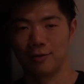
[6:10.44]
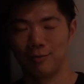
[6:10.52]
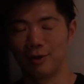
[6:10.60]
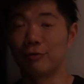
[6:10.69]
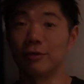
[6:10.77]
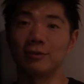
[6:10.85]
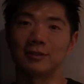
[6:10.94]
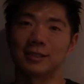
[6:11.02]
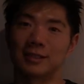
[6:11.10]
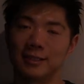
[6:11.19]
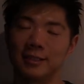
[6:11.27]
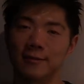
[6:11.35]
but we'll
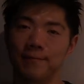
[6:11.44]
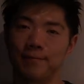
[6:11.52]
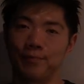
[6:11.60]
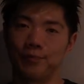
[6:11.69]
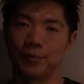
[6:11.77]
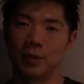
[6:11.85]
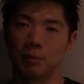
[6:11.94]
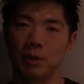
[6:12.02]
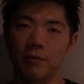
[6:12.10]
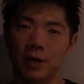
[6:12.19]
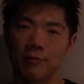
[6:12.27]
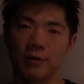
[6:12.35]
see. But
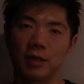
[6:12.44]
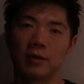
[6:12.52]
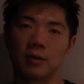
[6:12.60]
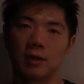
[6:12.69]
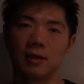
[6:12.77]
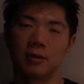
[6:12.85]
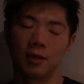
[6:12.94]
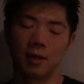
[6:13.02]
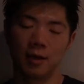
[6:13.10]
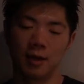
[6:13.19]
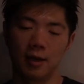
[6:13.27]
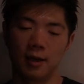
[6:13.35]
one thing that
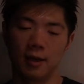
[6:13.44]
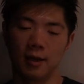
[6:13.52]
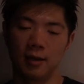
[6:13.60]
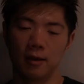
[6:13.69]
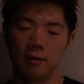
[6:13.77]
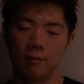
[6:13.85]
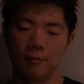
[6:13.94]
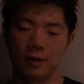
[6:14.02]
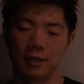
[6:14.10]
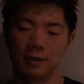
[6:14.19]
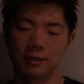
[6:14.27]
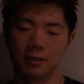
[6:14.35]
I
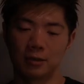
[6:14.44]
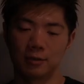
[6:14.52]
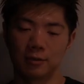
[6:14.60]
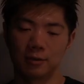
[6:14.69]
was